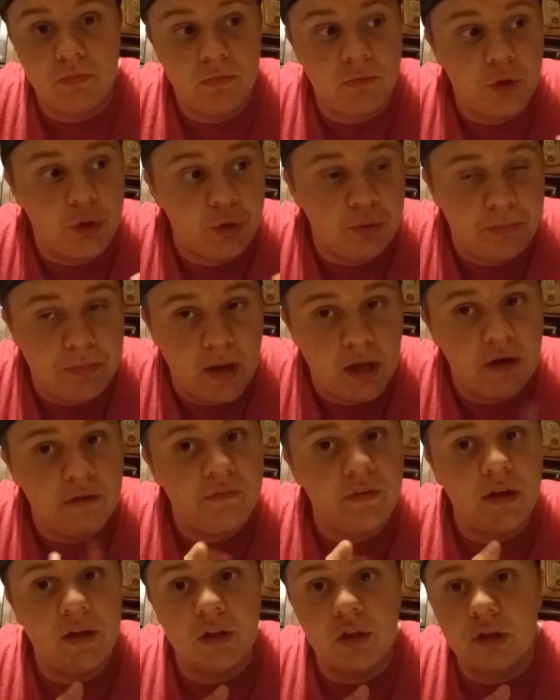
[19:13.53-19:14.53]
You better
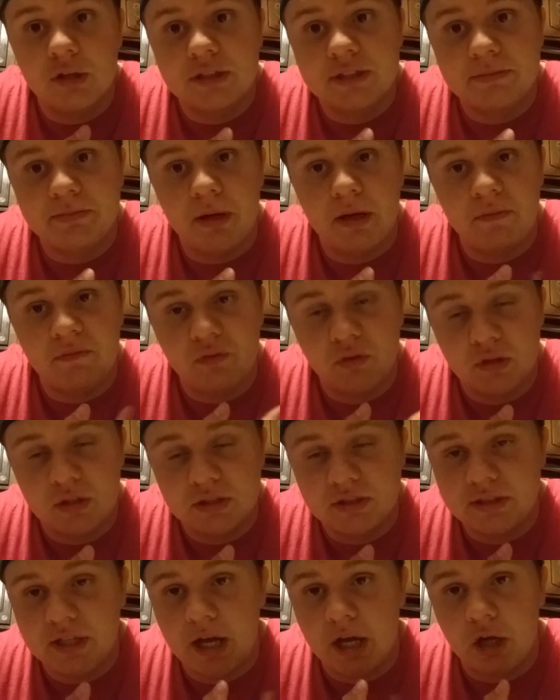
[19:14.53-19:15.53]
find a good spot for this
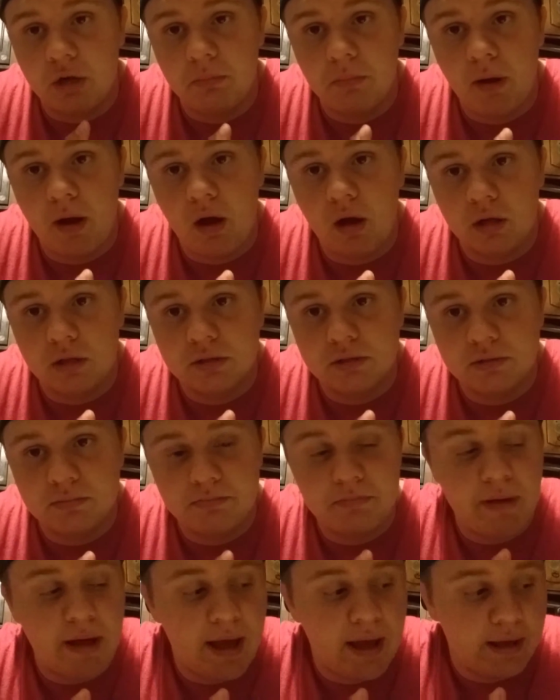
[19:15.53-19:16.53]
tackle box
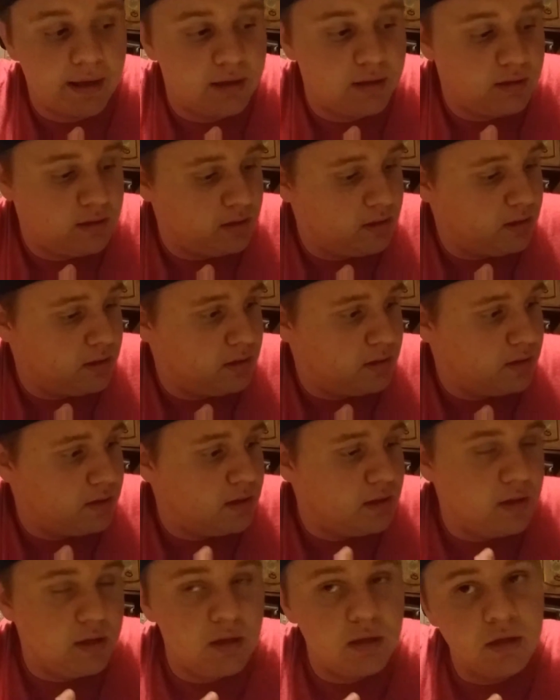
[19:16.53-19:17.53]
bag.
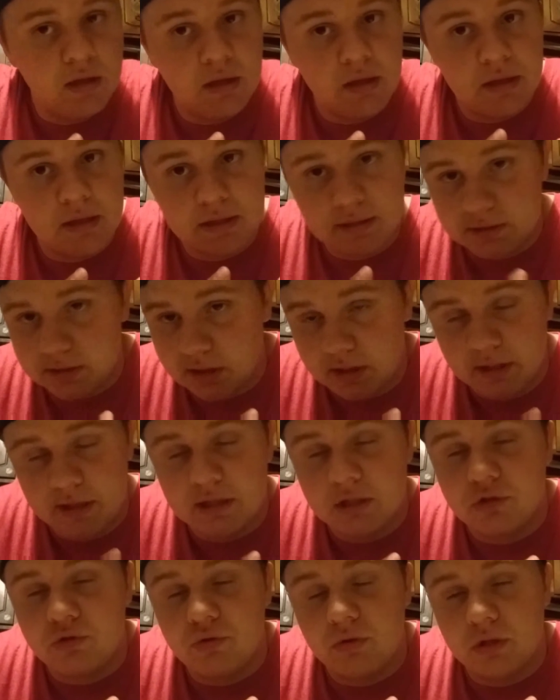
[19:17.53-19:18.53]
It's gonna
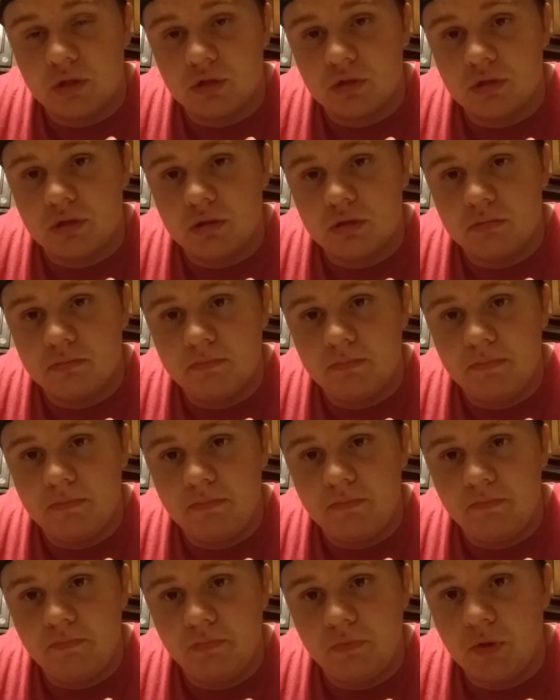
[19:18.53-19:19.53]
get drenched.
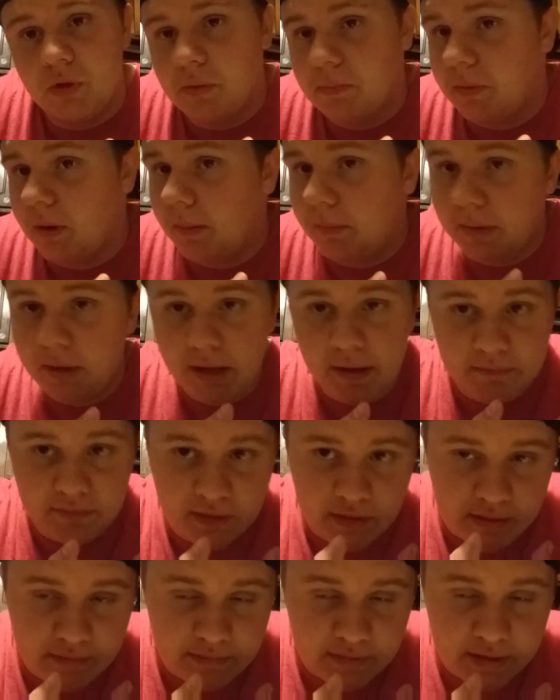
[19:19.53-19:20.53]
You're probably gonna have to
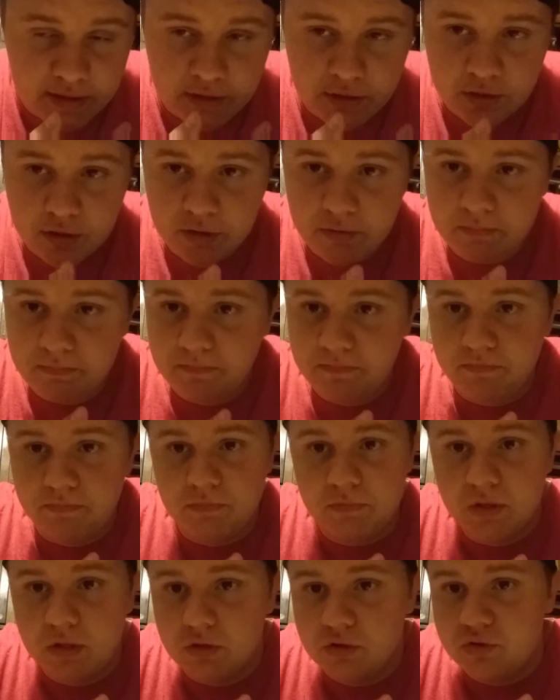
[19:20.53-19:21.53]
leave it in your
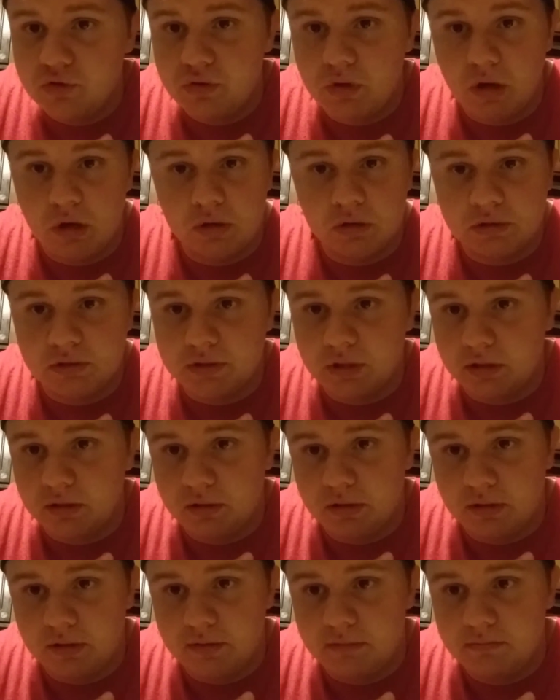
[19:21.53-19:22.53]
your truck or
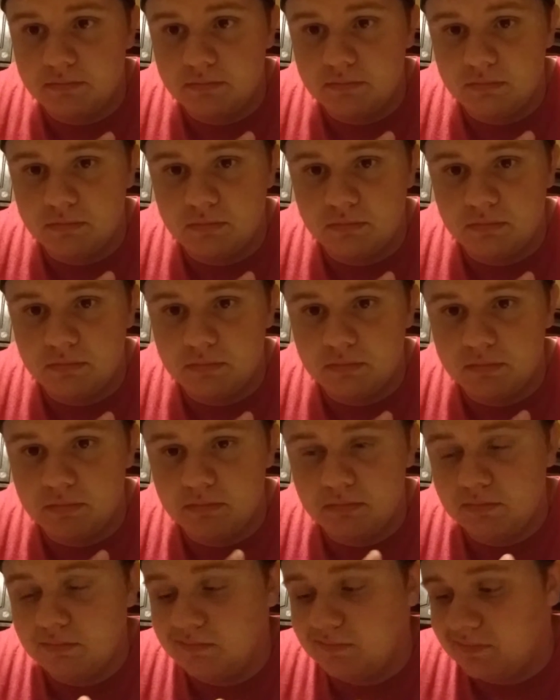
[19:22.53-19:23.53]
something.
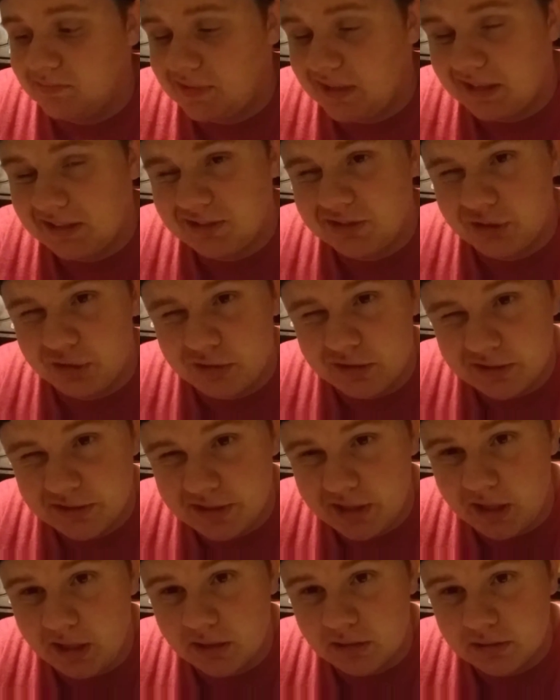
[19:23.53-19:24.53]
That sort of
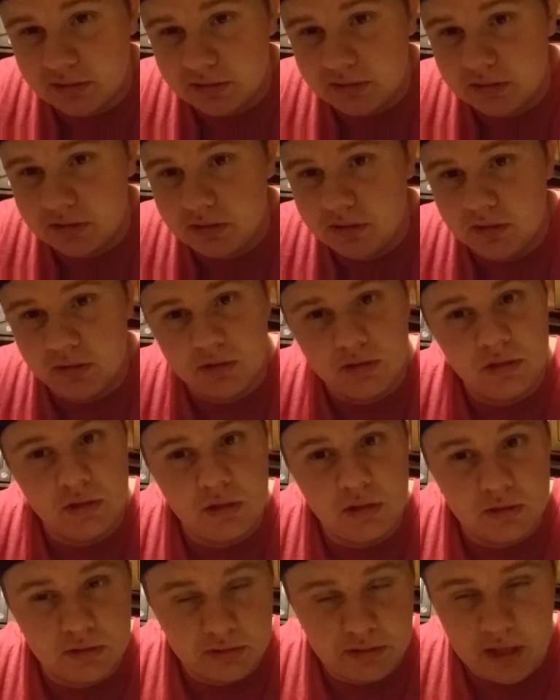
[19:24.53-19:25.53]
sucks.
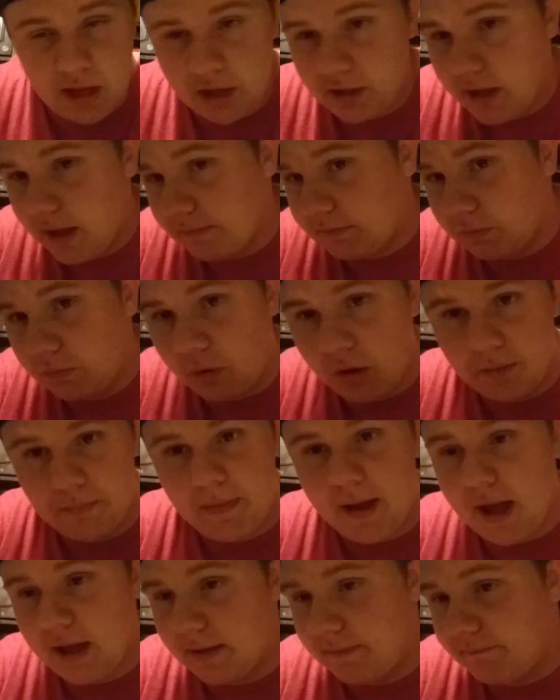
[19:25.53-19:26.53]
Now you have to walk
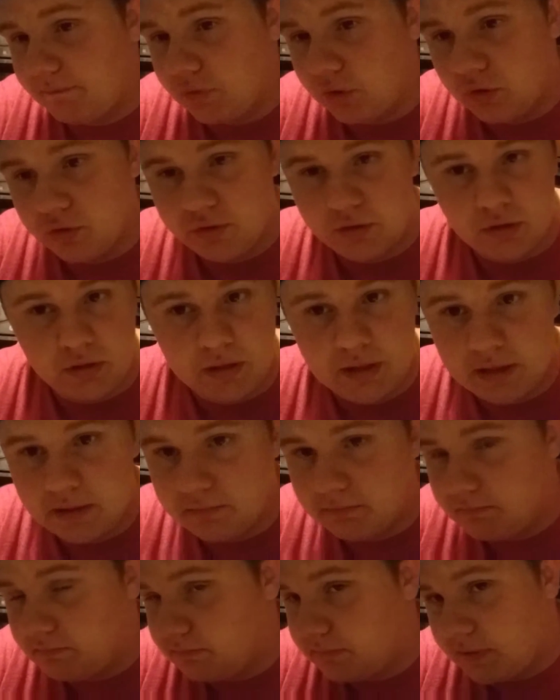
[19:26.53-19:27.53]
back and forth to get
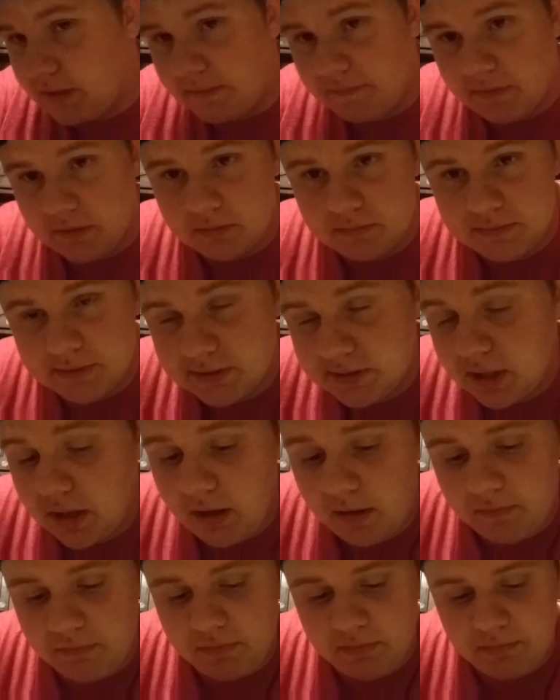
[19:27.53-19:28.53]
different stuff.